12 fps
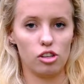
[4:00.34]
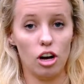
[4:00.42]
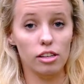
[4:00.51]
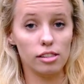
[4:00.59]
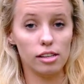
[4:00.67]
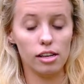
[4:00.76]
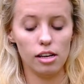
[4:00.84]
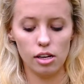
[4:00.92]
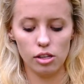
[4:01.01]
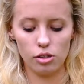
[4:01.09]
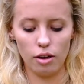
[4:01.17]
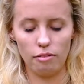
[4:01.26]
slots,
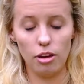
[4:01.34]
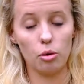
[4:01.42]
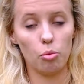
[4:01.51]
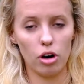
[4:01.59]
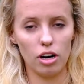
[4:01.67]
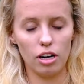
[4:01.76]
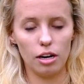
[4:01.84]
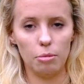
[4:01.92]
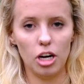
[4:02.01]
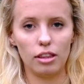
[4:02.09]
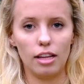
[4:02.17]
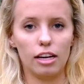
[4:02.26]
so if you're worried
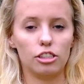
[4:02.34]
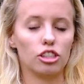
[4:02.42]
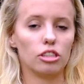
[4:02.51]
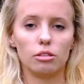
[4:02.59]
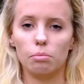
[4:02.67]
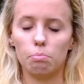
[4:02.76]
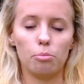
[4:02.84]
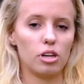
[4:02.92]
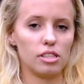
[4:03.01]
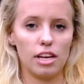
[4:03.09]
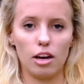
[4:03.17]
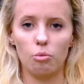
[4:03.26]
about that, just put
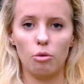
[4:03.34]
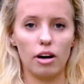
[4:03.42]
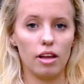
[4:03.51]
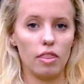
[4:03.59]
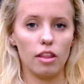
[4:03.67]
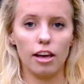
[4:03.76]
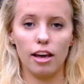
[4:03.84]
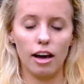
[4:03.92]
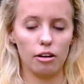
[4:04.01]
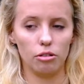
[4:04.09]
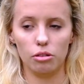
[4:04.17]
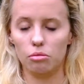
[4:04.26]
a second one in there
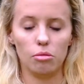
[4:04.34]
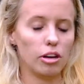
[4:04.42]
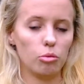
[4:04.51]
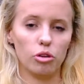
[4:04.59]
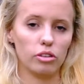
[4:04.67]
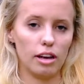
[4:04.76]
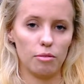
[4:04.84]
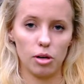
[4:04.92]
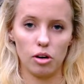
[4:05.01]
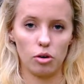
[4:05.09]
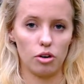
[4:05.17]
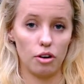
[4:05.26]
and it will never
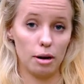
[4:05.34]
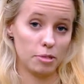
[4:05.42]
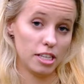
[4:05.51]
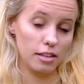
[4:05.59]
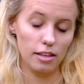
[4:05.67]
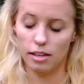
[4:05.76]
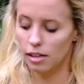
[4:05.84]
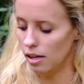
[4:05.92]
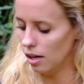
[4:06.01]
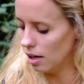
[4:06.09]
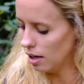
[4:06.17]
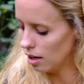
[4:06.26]
go corrupt,
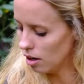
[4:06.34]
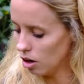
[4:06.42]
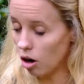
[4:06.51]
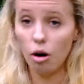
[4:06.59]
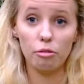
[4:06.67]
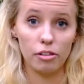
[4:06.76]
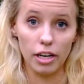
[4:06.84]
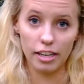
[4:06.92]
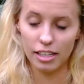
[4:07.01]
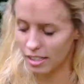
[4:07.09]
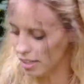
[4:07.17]
hopefully.